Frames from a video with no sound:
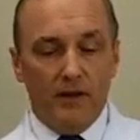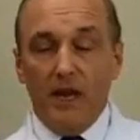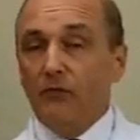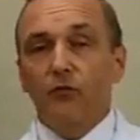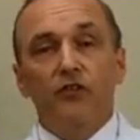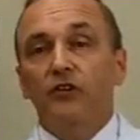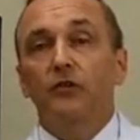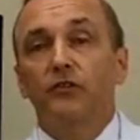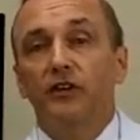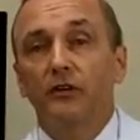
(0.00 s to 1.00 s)
Every
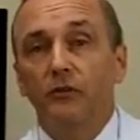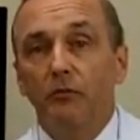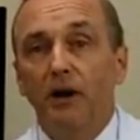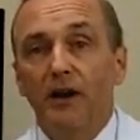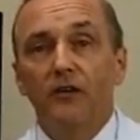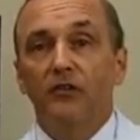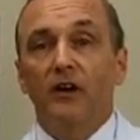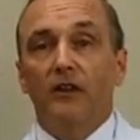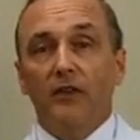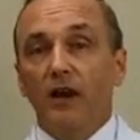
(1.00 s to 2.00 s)
single cell in your body's
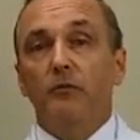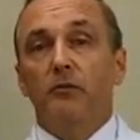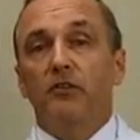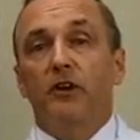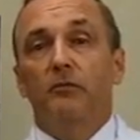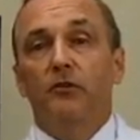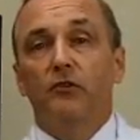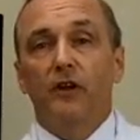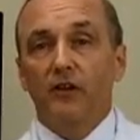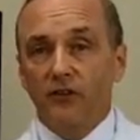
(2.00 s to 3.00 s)
got thyroid receptors.